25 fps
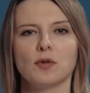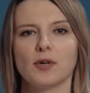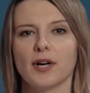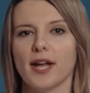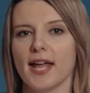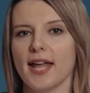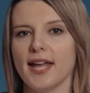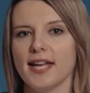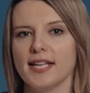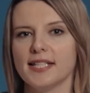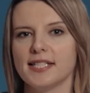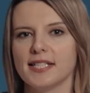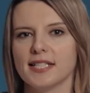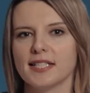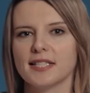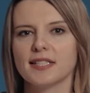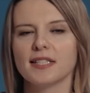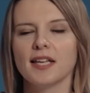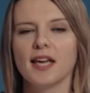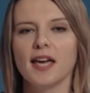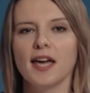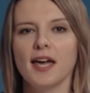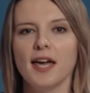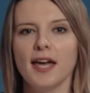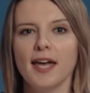or 80s.
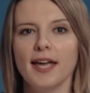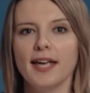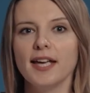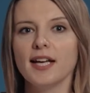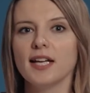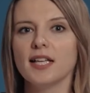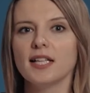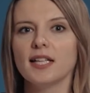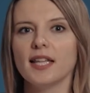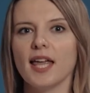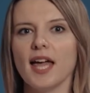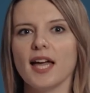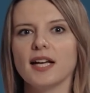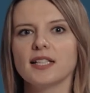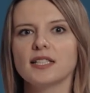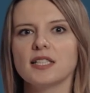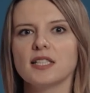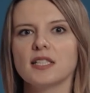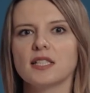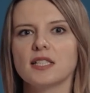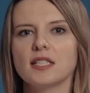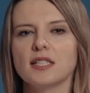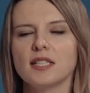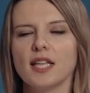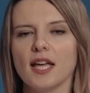He
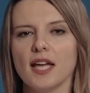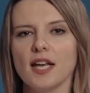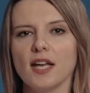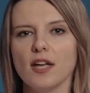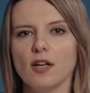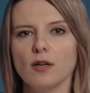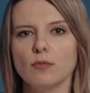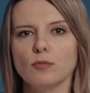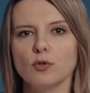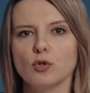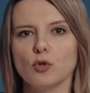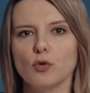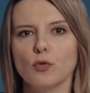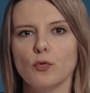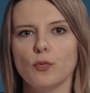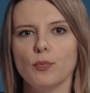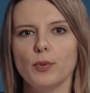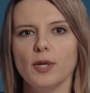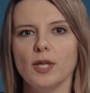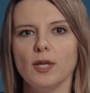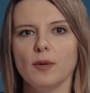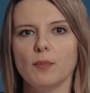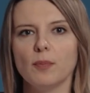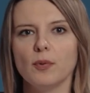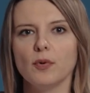collected stadiums of
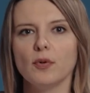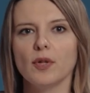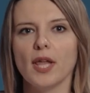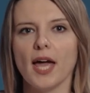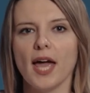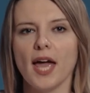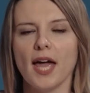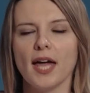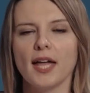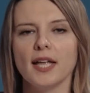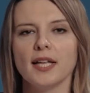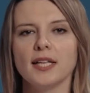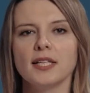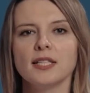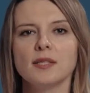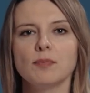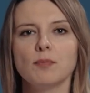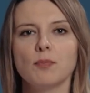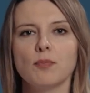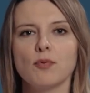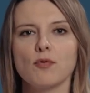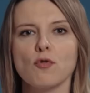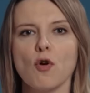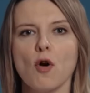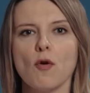people and
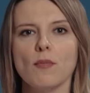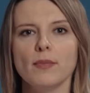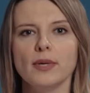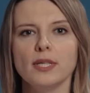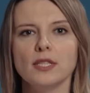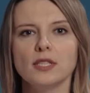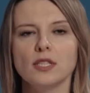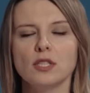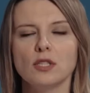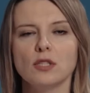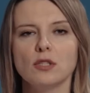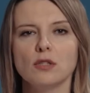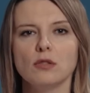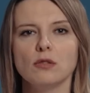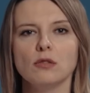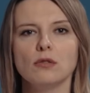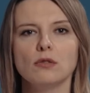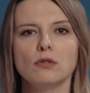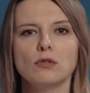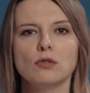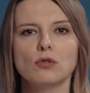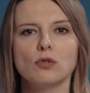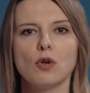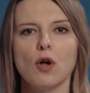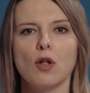promised
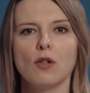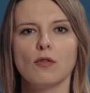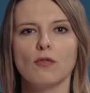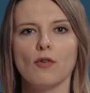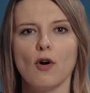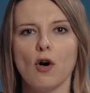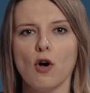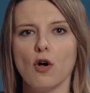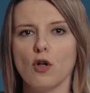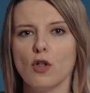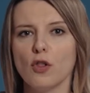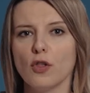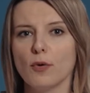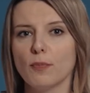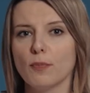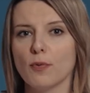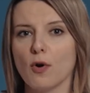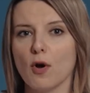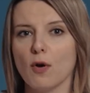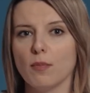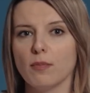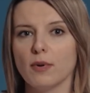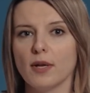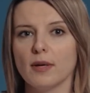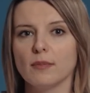to solve all the
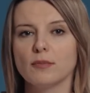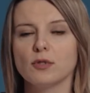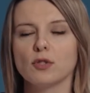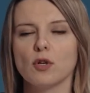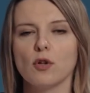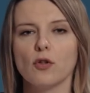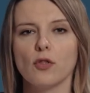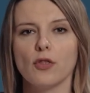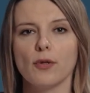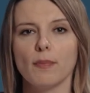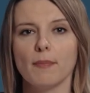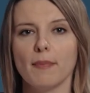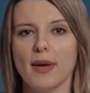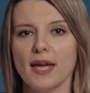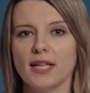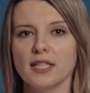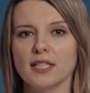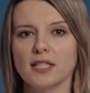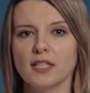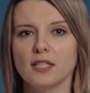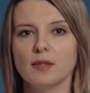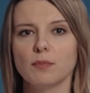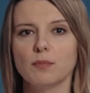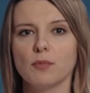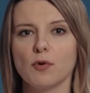problems, all the
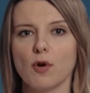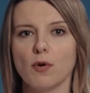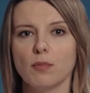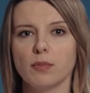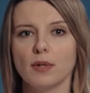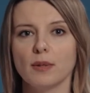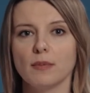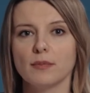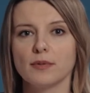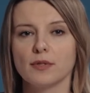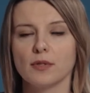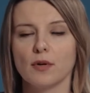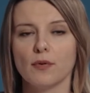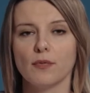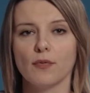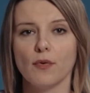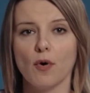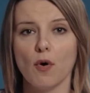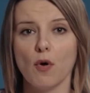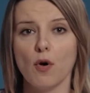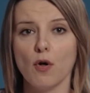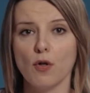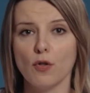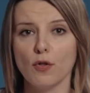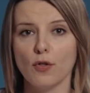medical problems of
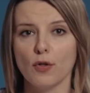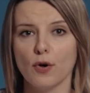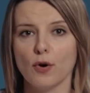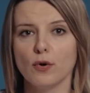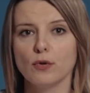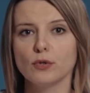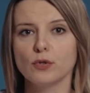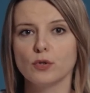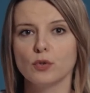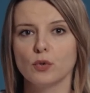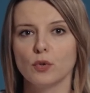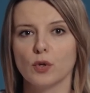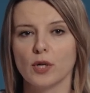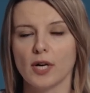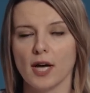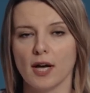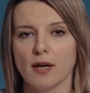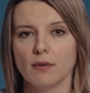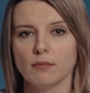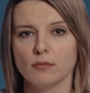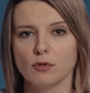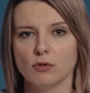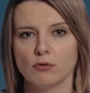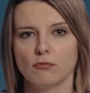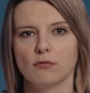all those who
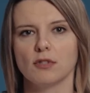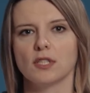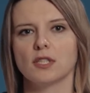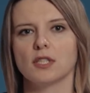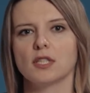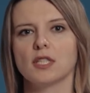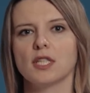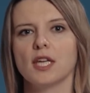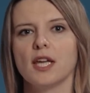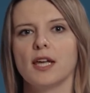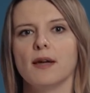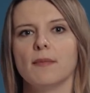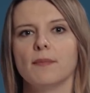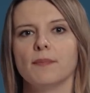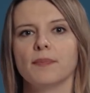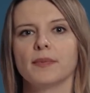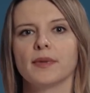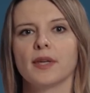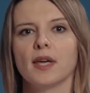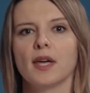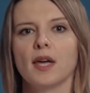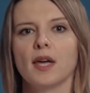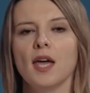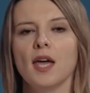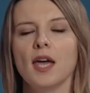come to visit him.
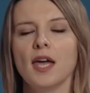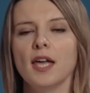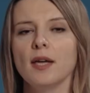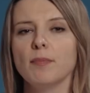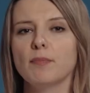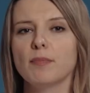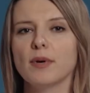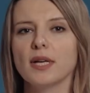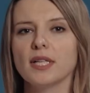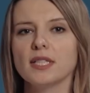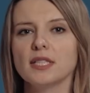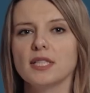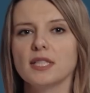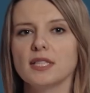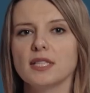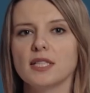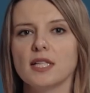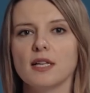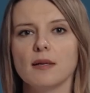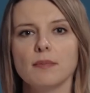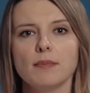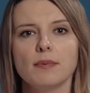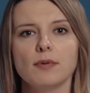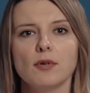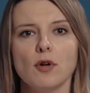He practiced
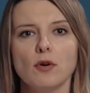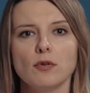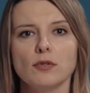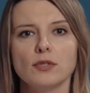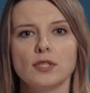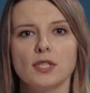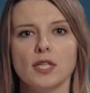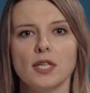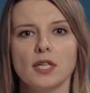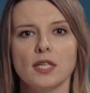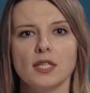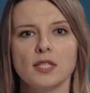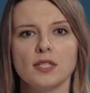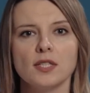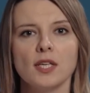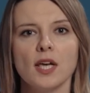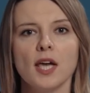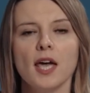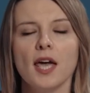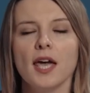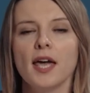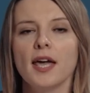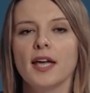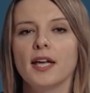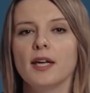hypnosis,
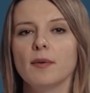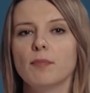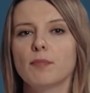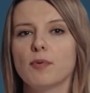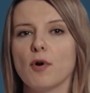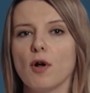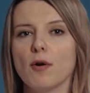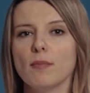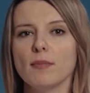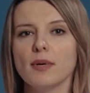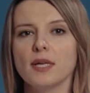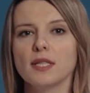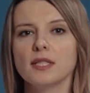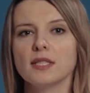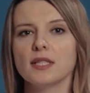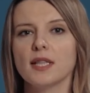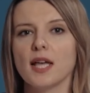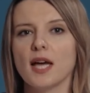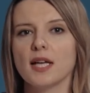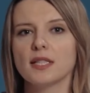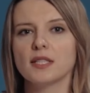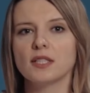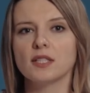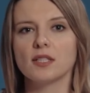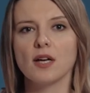he promised
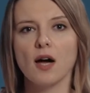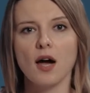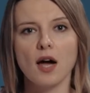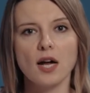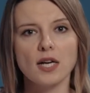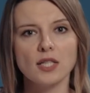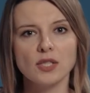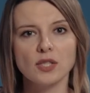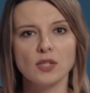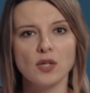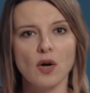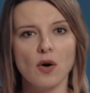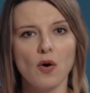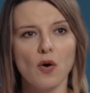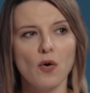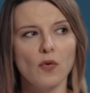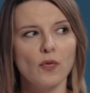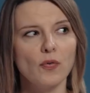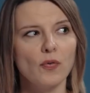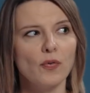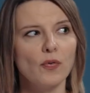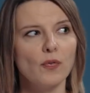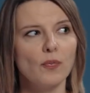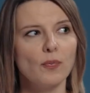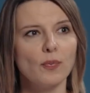that scars
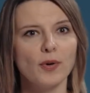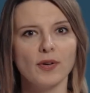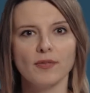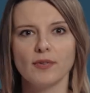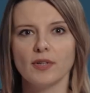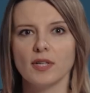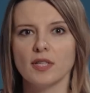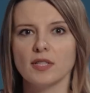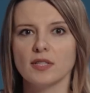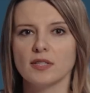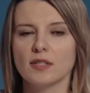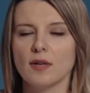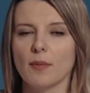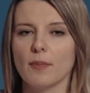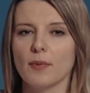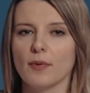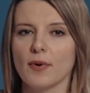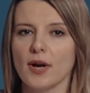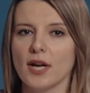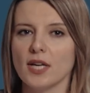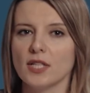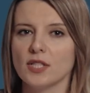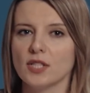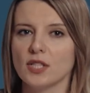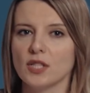of previous
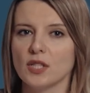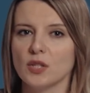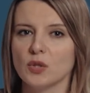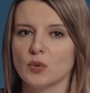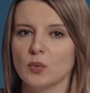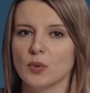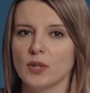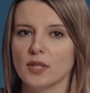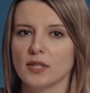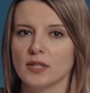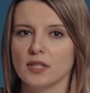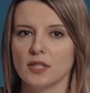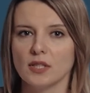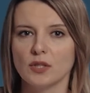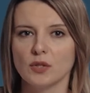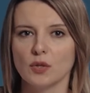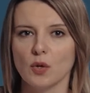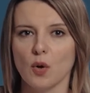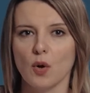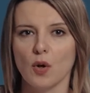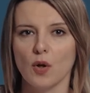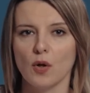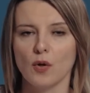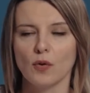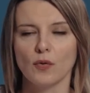operations will
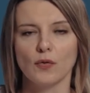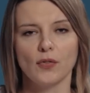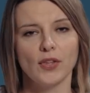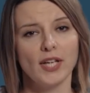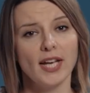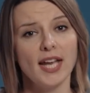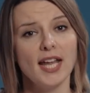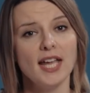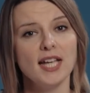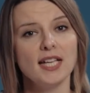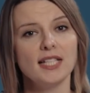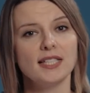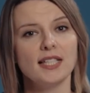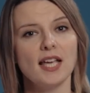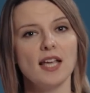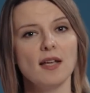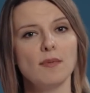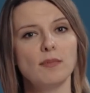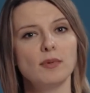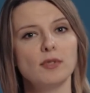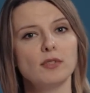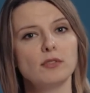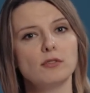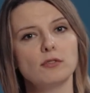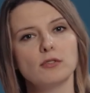dissolve, that he is
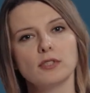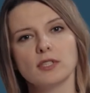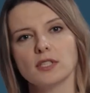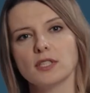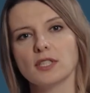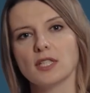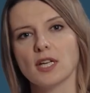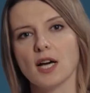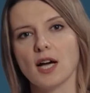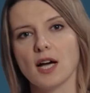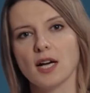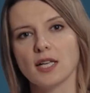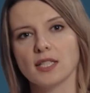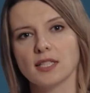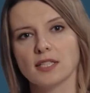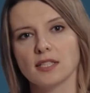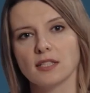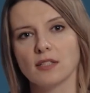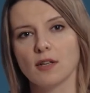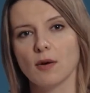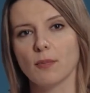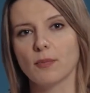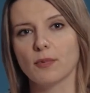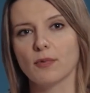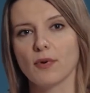able to conduct
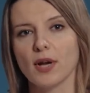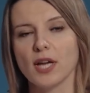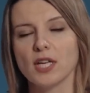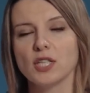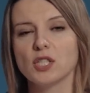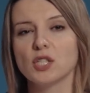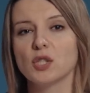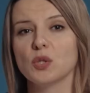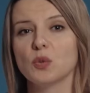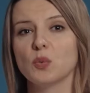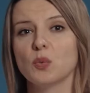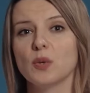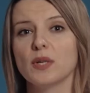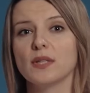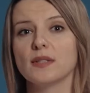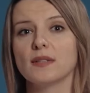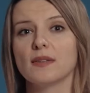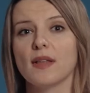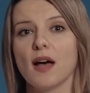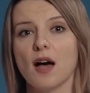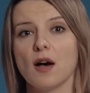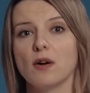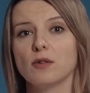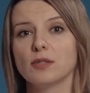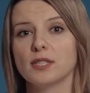an operation
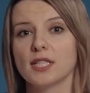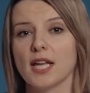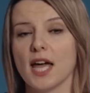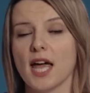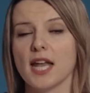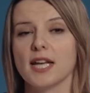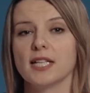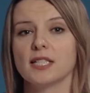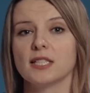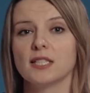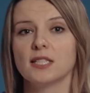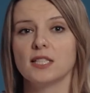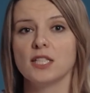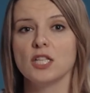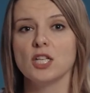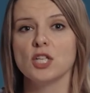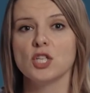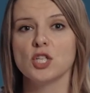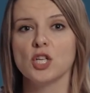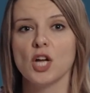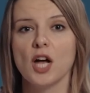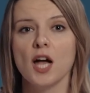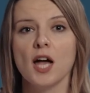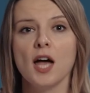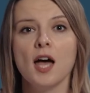without
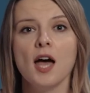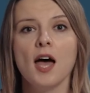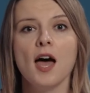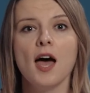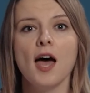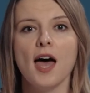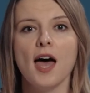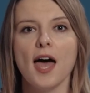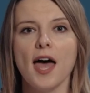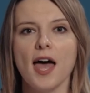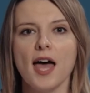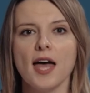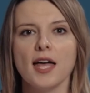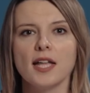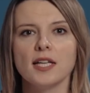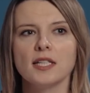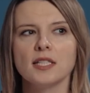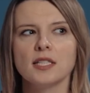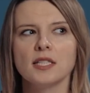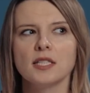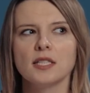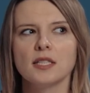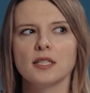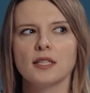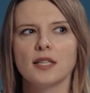anesthesia,
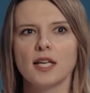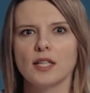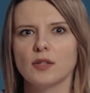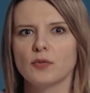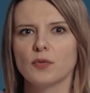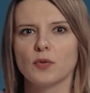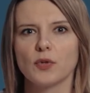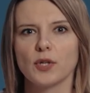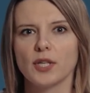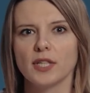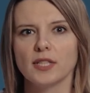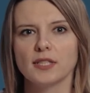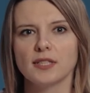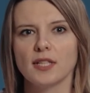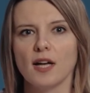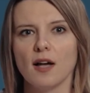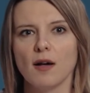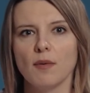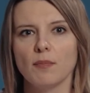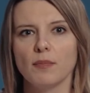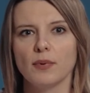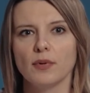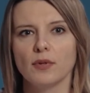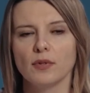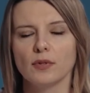and that, for
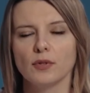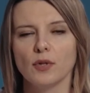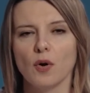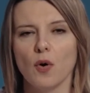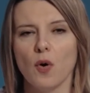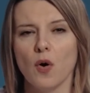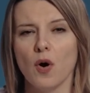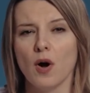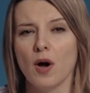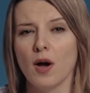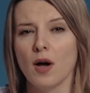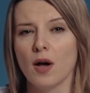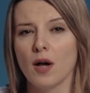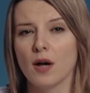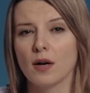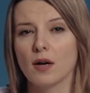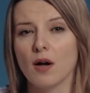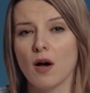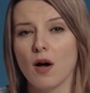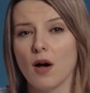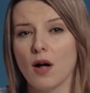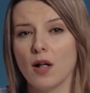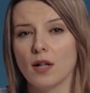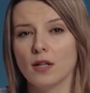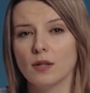example, your
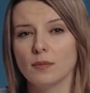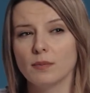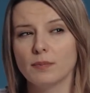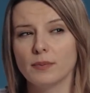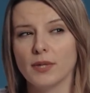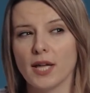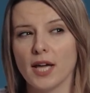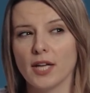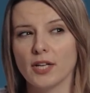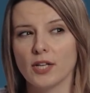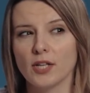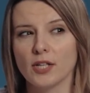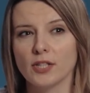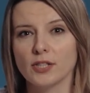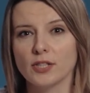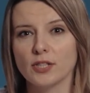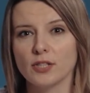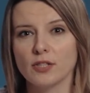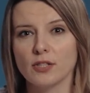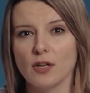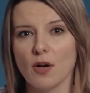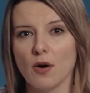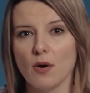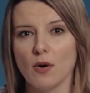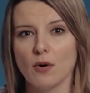gallbladder
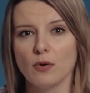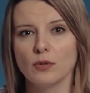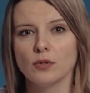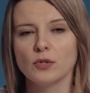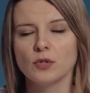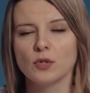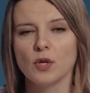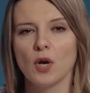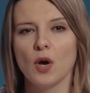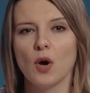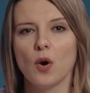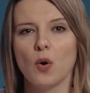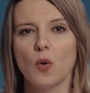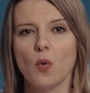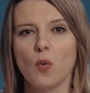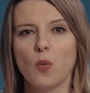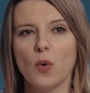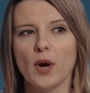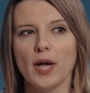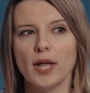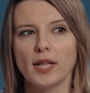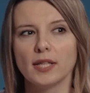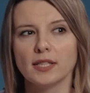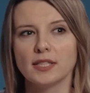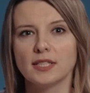stones
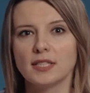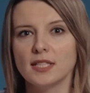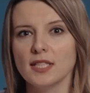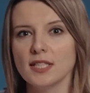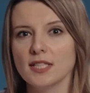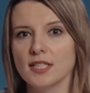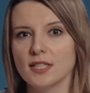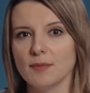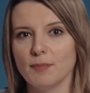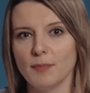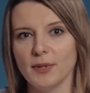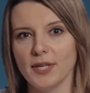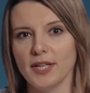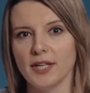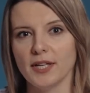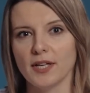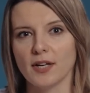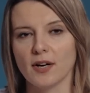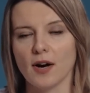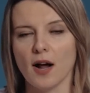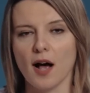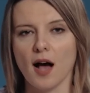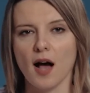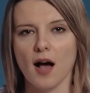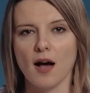will
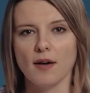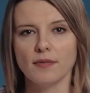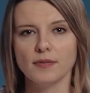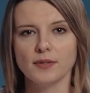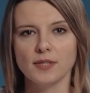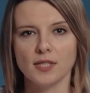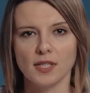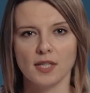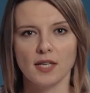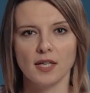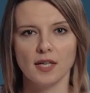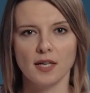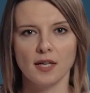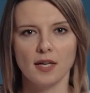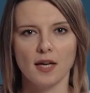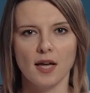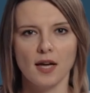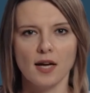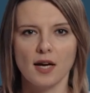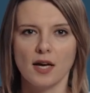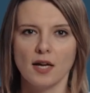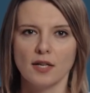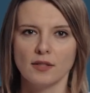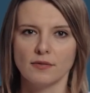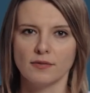disappear after a
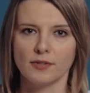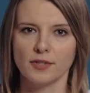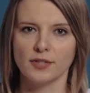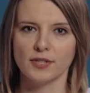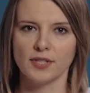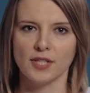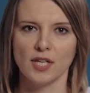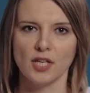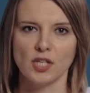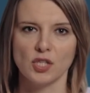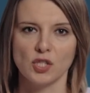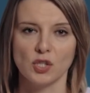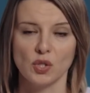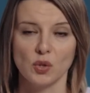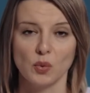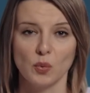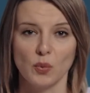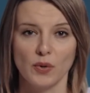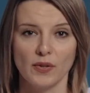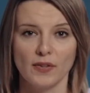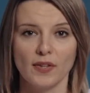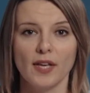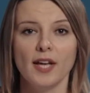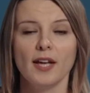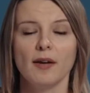conversation
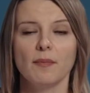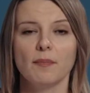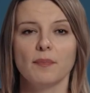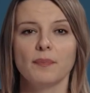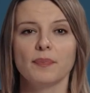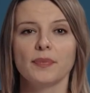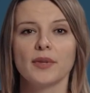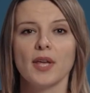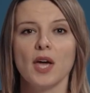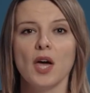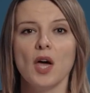with him.